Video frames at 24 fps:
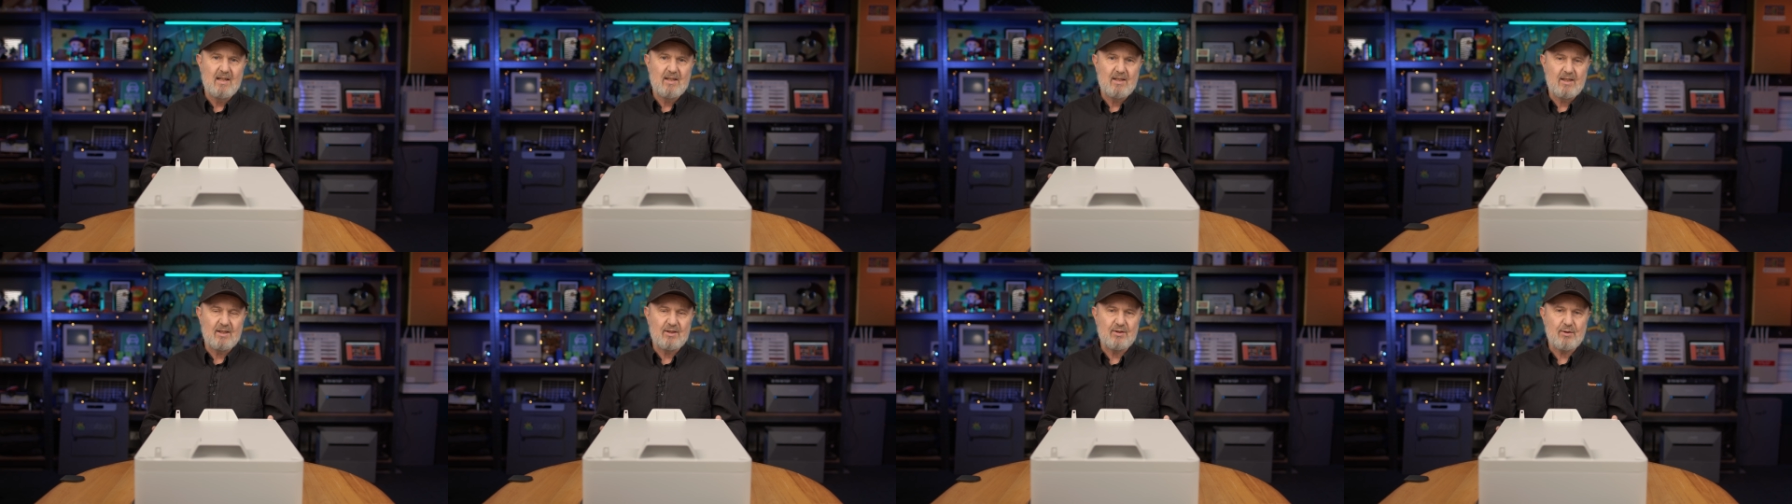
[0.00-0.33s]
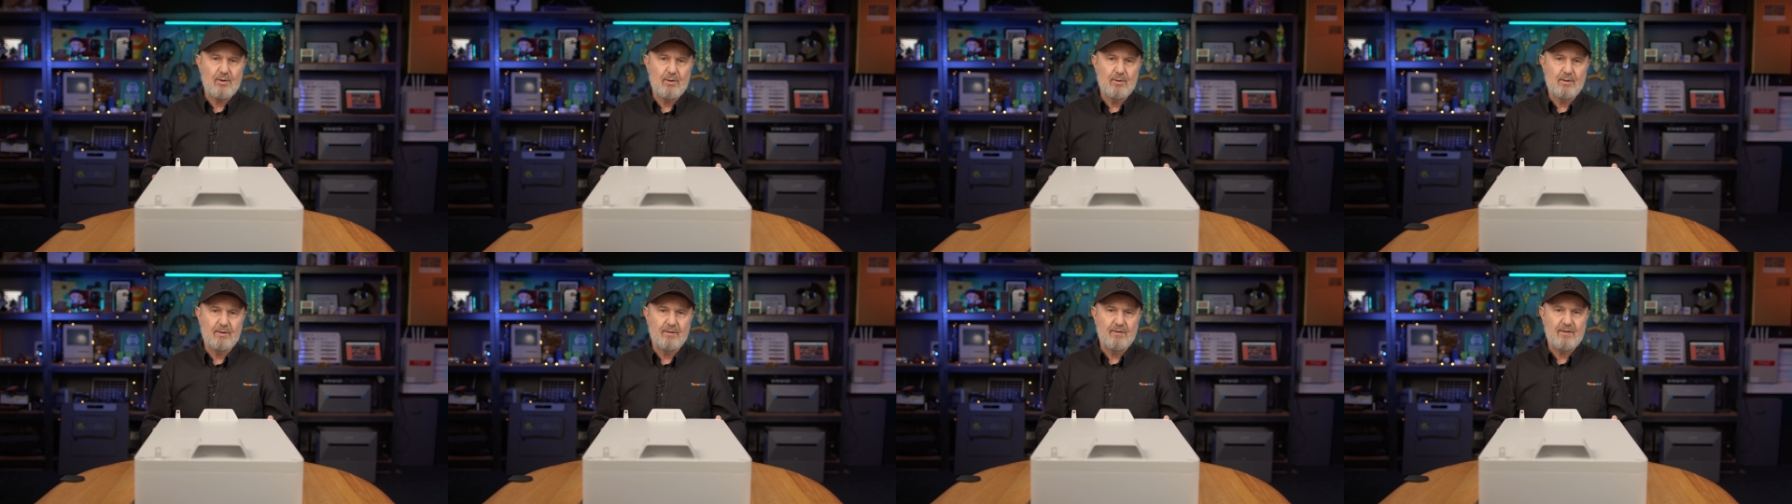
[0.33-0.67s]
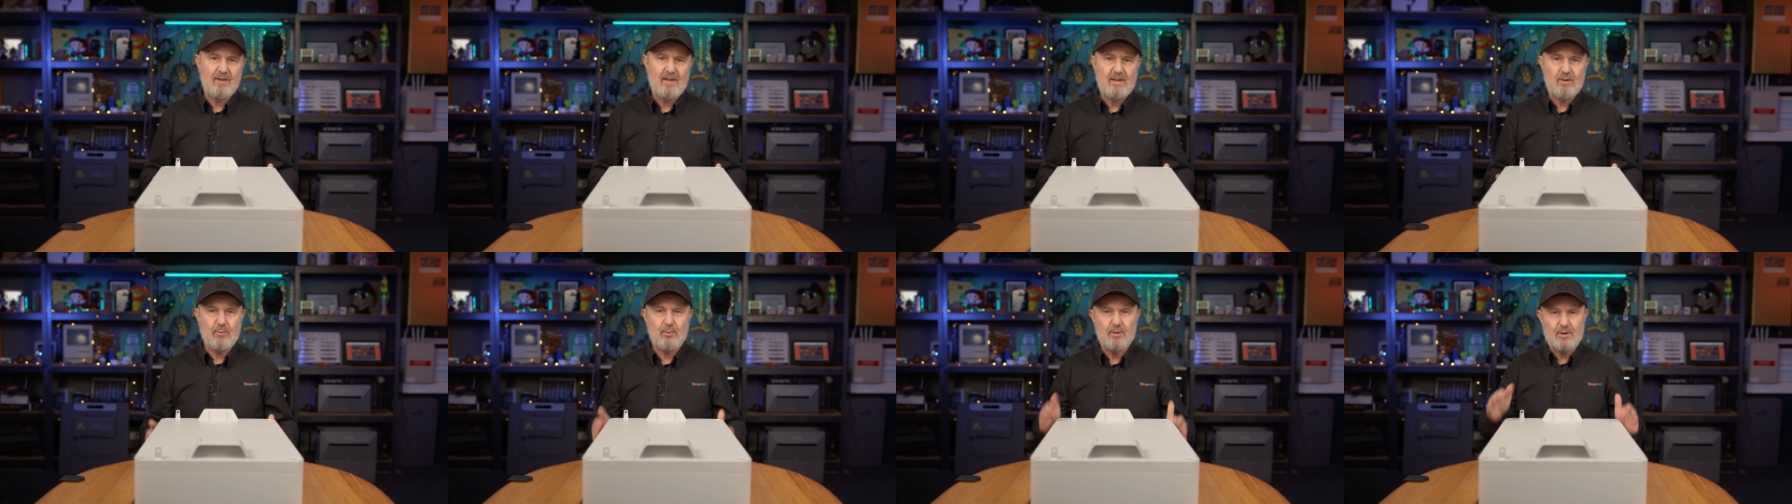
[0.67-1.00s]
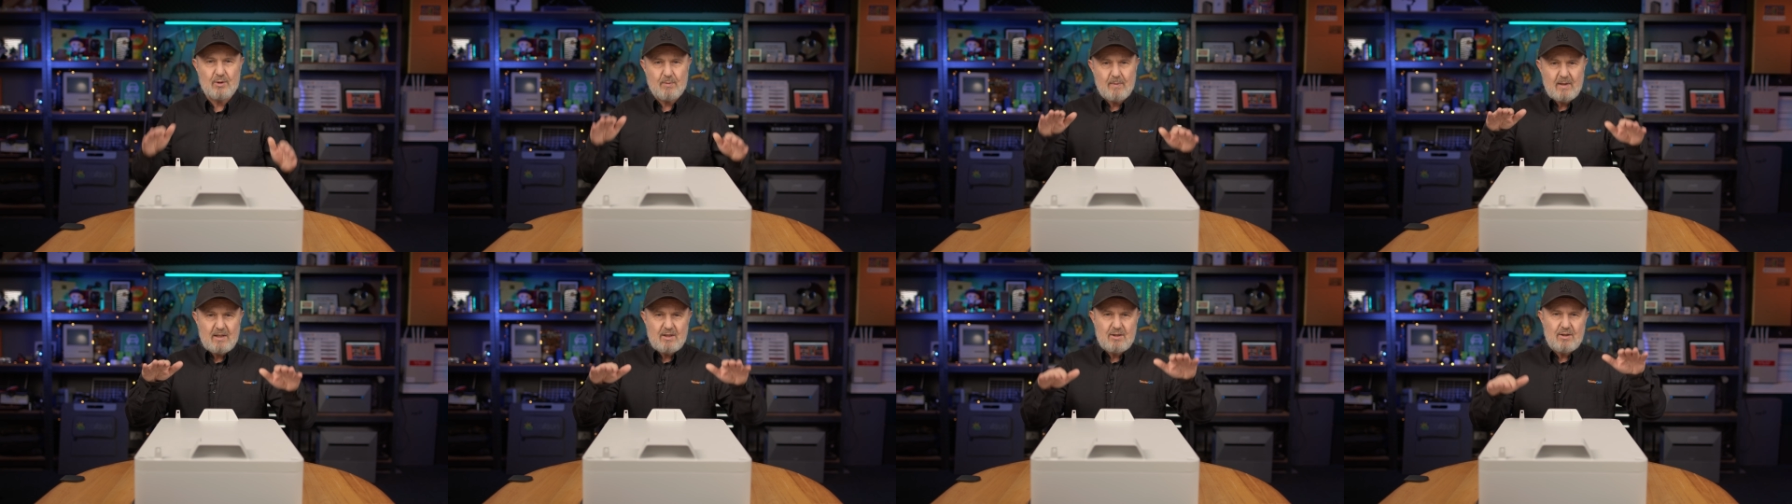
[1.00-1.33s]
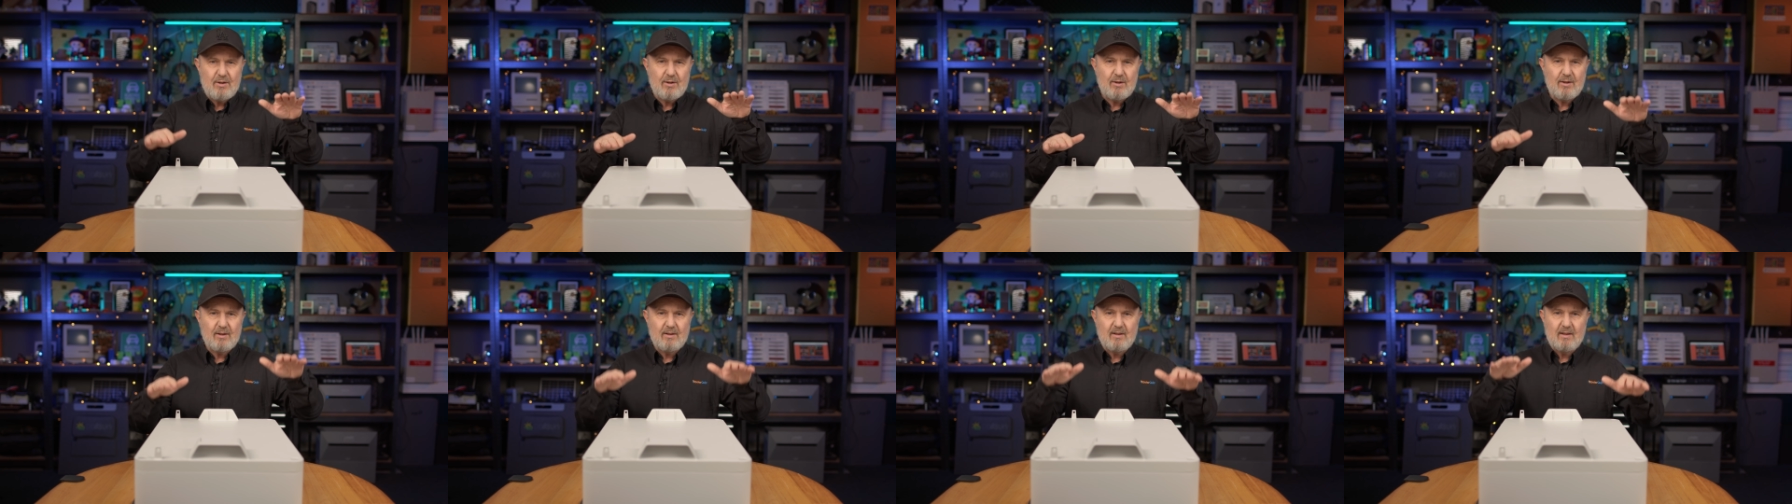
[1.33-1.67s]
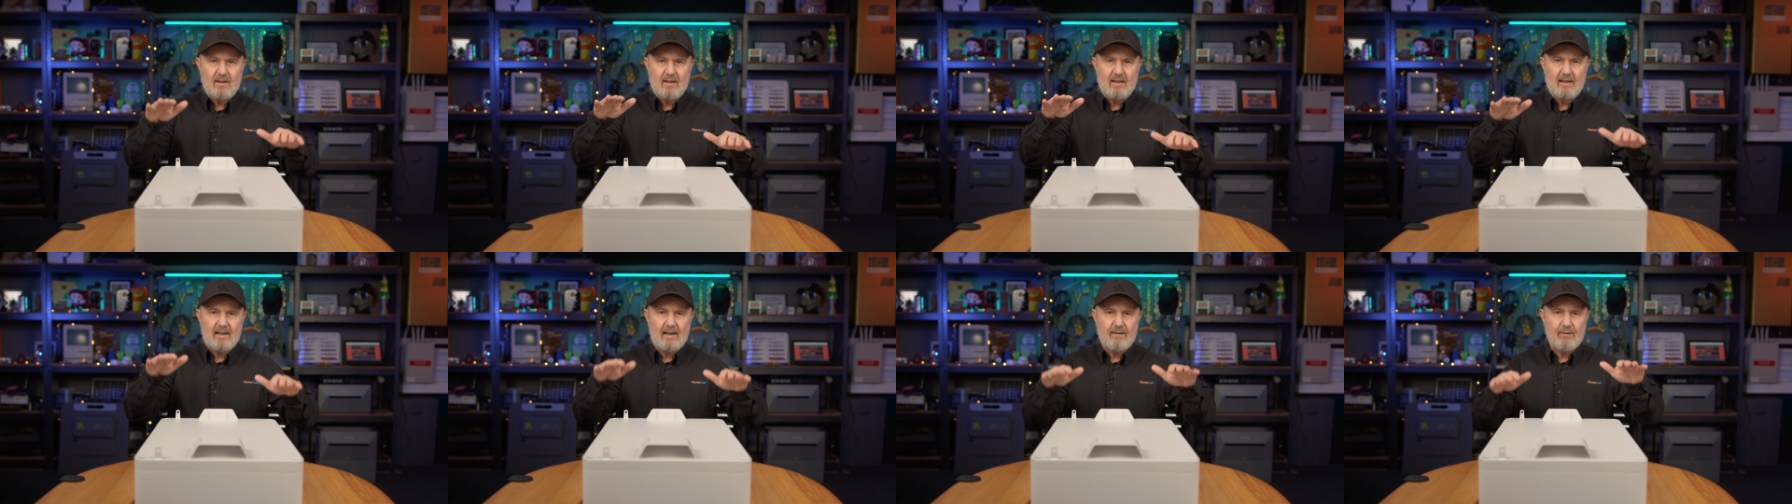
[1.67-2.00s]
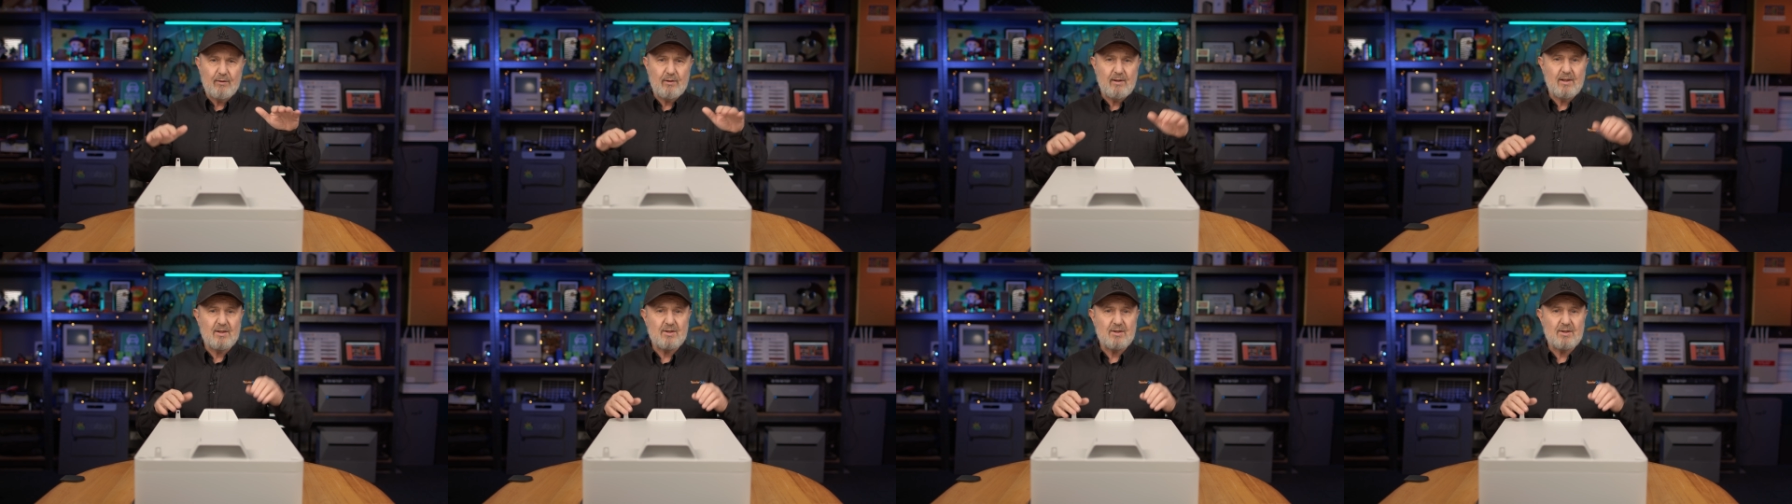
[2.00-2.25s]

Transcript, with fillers: the screw-in feet, which means you can level.